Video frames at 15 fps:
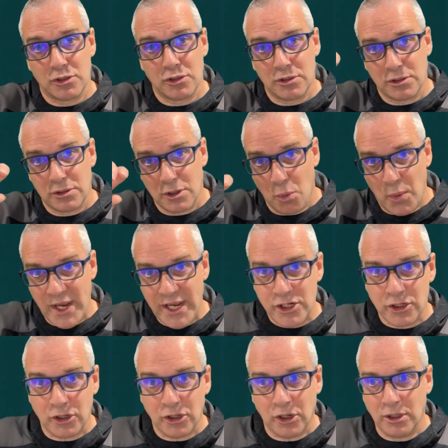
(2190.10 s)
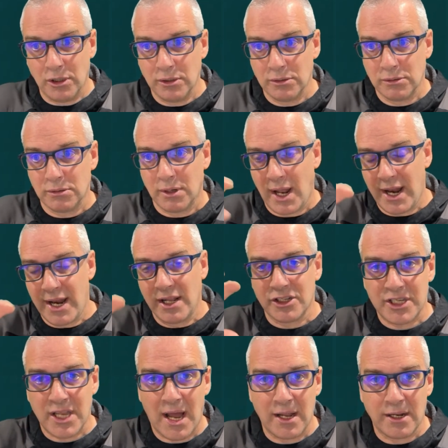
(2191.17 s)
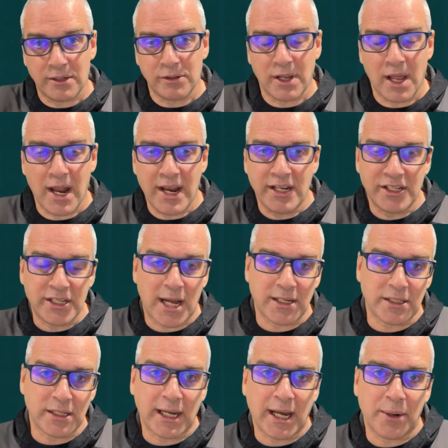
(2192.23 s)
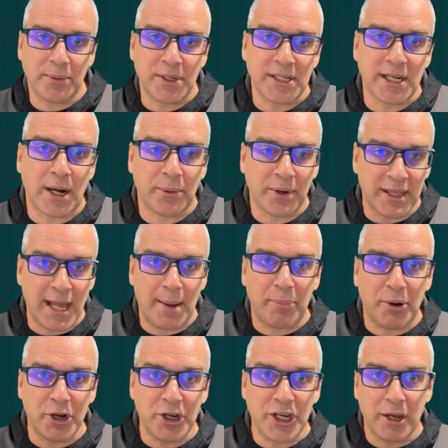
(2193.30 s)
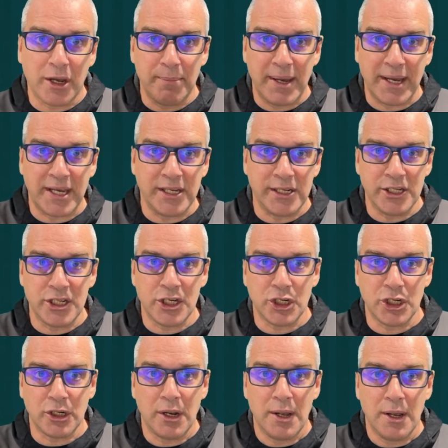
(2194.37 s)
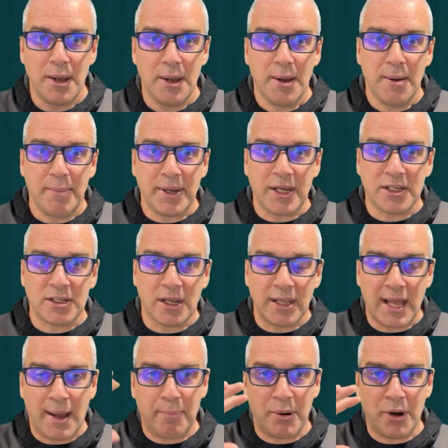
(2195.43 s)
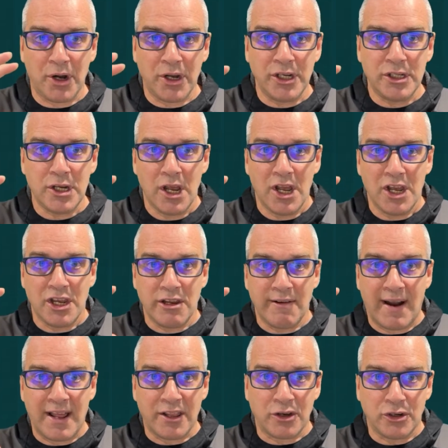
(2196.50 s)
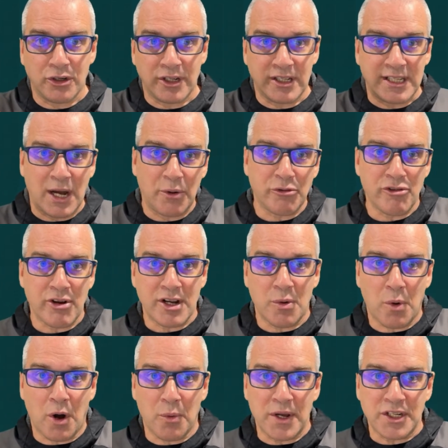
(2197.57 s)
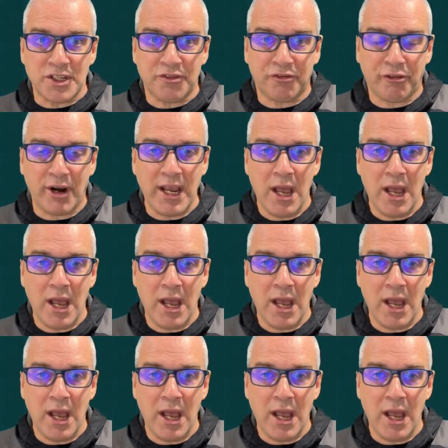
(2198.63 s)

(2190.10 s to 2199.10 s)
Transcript: a week to go, and it'll start and it starts to count you down. At that point, you can make your decision, because at that point, you're either going to downgrade to always free,